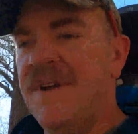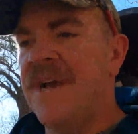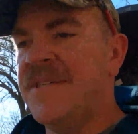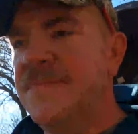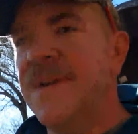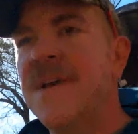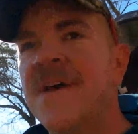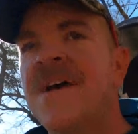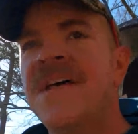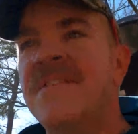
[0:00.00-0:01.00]
facts, but
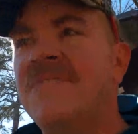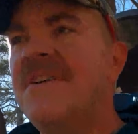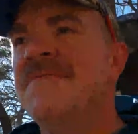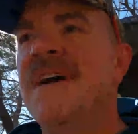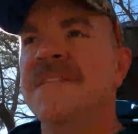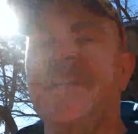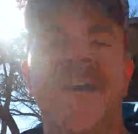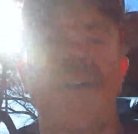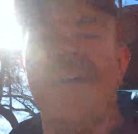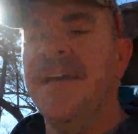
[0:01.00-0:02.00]
the fun fact that
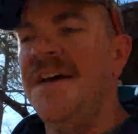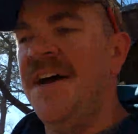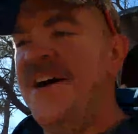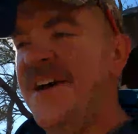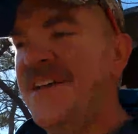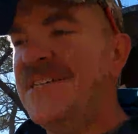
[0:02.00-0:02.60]
I